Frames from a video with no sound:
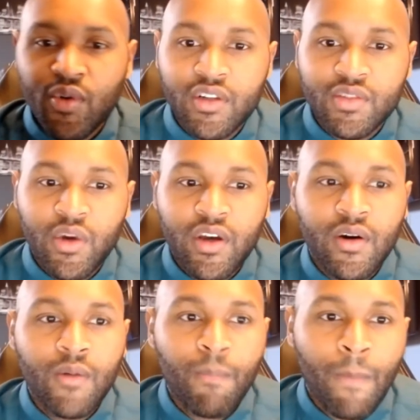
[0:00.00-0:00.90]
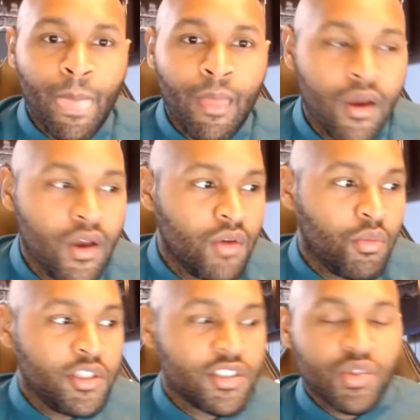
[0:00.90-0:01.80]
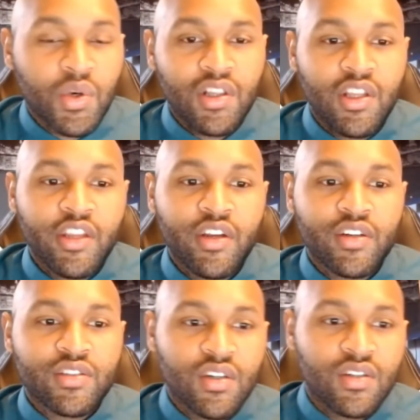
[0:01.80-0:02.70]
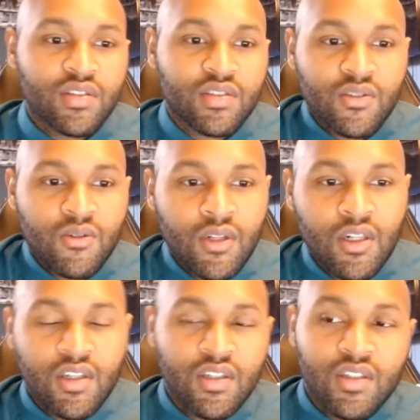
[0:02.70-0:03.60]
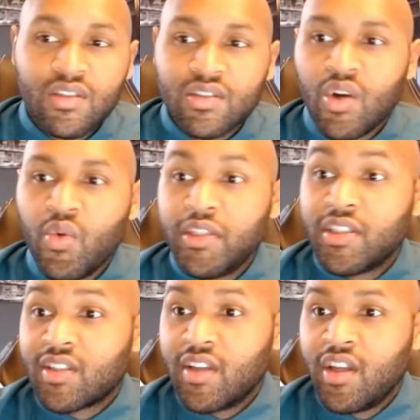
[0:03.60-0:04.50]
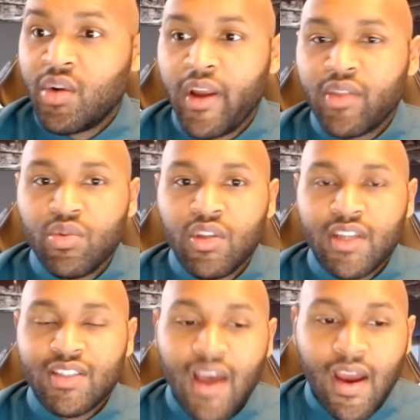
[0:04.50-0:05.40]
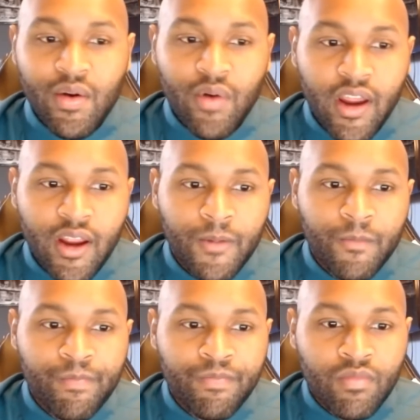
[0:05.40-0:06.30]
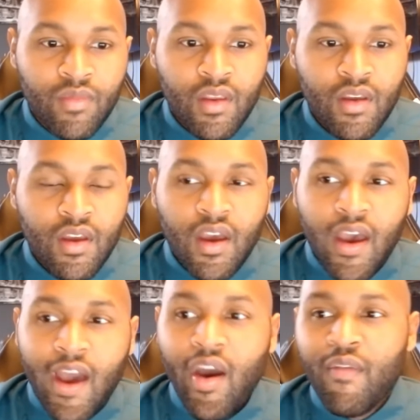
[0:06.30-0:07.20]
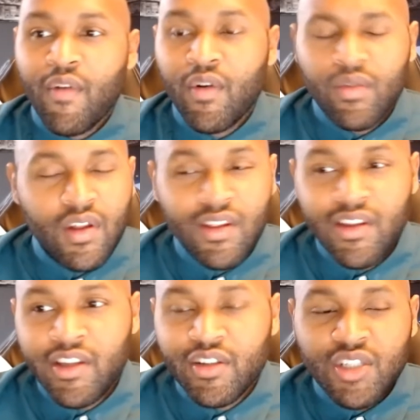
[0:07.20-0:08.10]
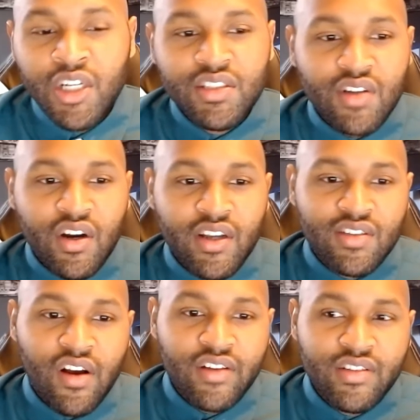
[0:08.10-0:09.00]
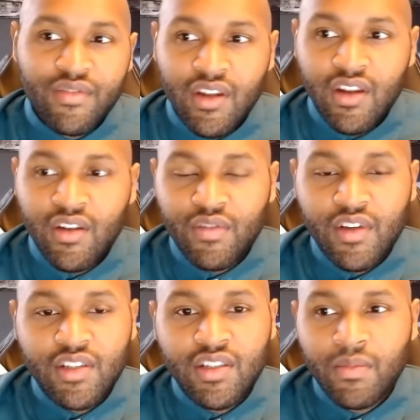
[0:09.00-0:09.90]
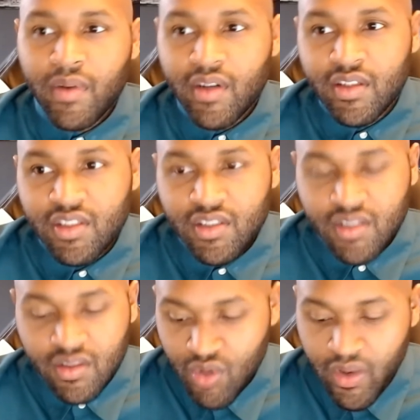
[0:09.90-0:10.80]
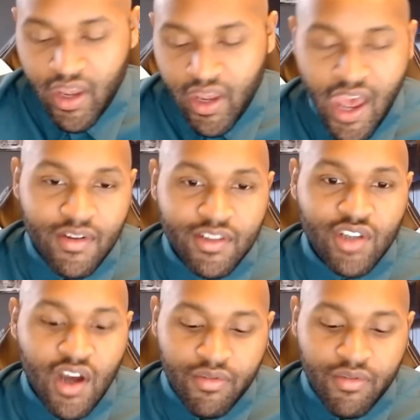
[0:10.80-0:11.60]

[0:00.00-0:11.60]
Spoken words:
well. We just do a linear search. So we just iterate through the entire array. However, linear searches are exhaustive and inefficient, but it's just what we have in Java.